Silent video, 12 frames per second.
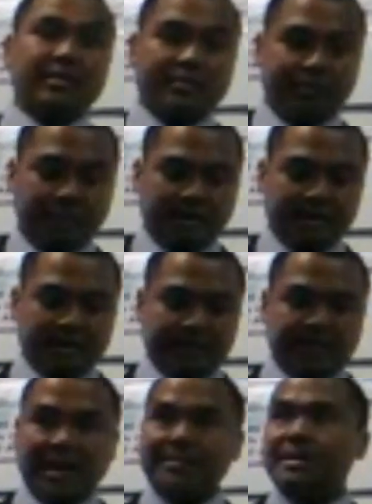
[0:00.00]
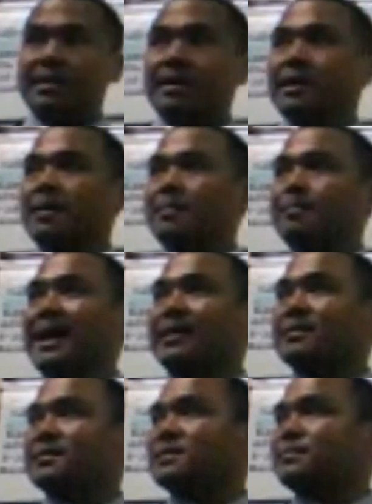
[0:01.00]
How many of you have friends or family,
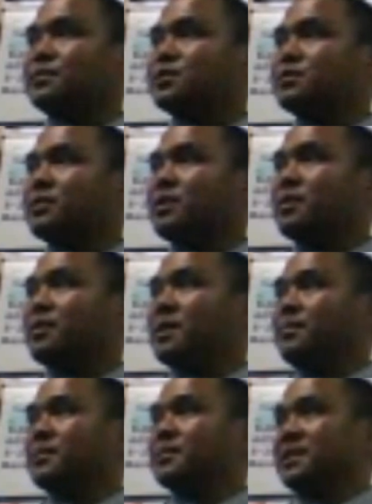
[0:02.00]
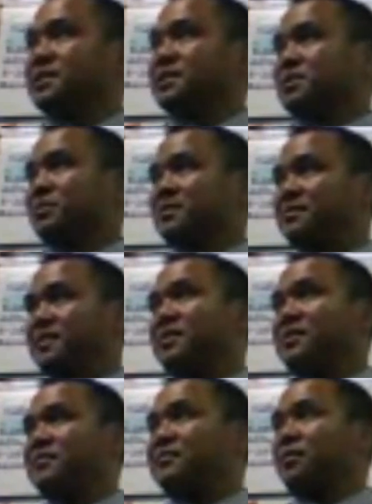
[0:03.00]
Mac customers you know, but they just don't
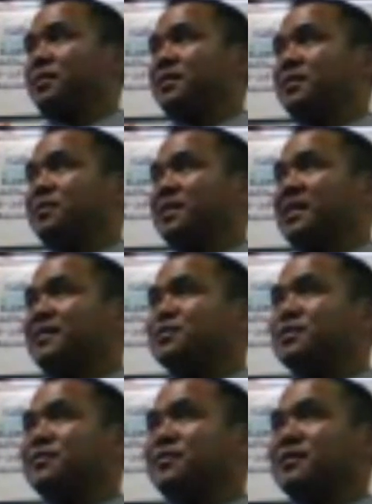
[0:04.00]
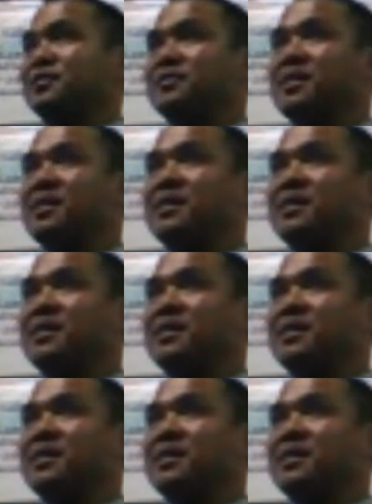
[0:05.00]
live here in Florida, or they live too far to